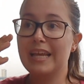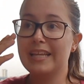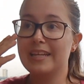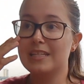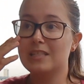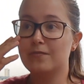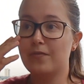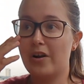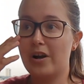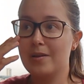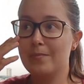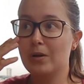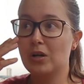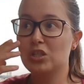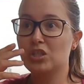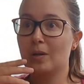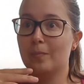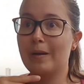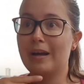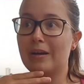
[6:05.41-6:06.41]
It is very
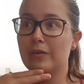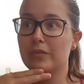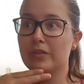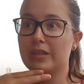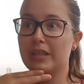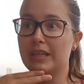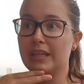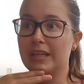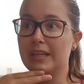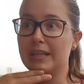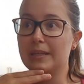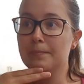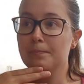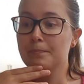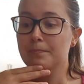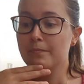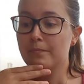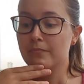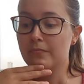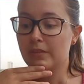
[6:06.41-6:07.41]
much about the,
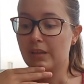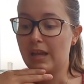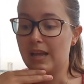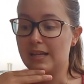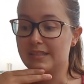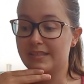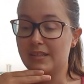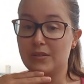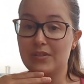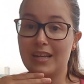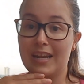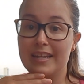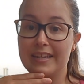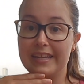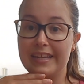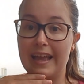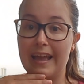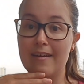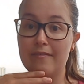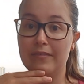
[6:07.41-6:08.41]
uh, so
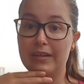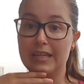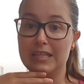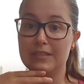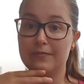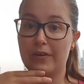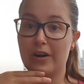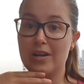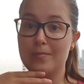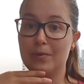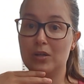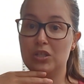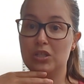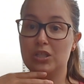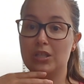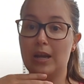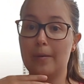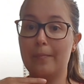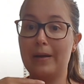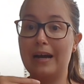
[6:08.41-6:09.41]
Standing Heavy is very
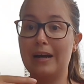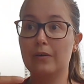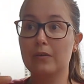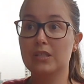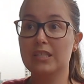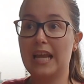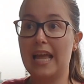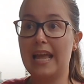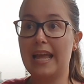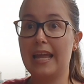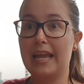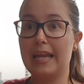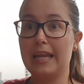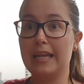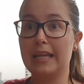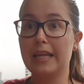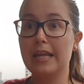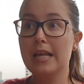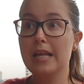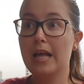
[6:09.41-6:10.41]
much about
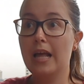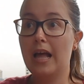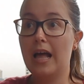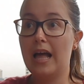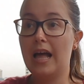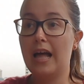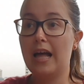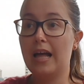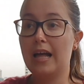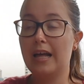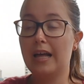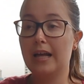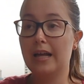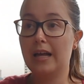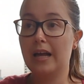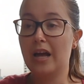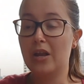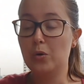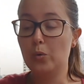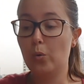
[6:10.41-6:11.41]
a,
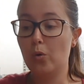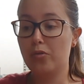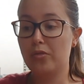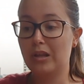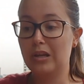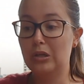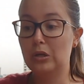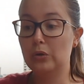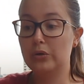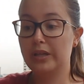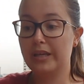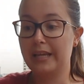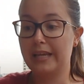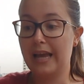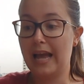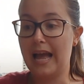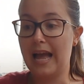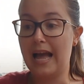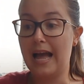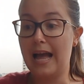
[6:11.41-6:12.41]
uh, an author
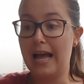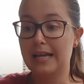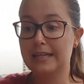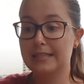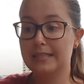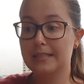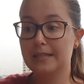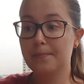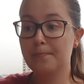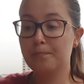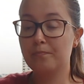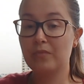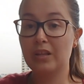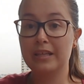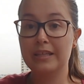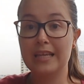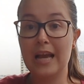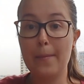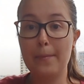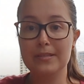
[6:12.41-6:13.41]
looking at
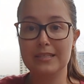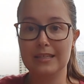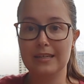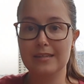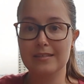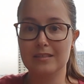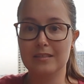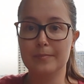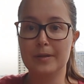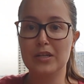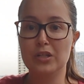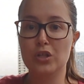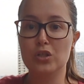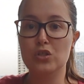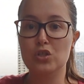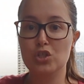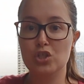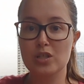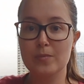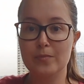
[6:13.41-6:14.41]
capitalism and
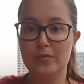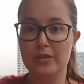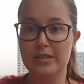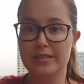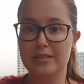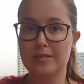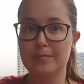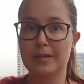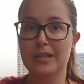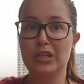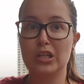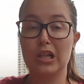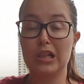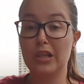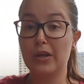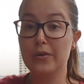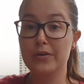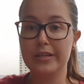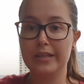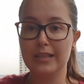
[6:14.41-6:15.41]
consumerism and
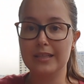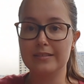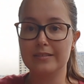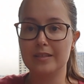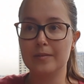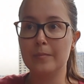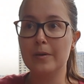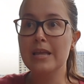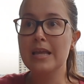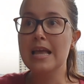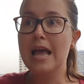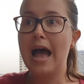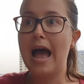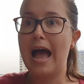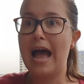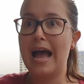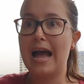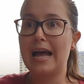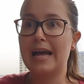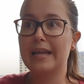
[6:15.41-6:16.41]
colonialism
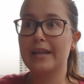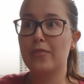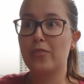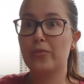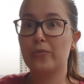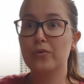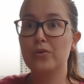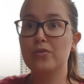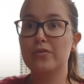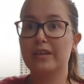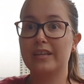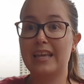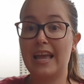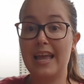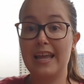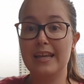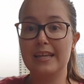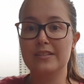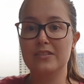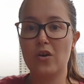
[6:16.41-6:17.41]
uh, through the
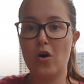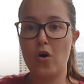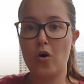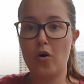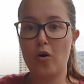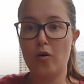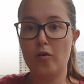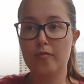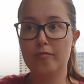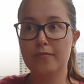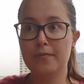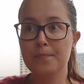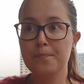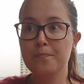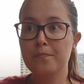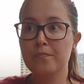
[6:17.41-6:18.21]
gaze of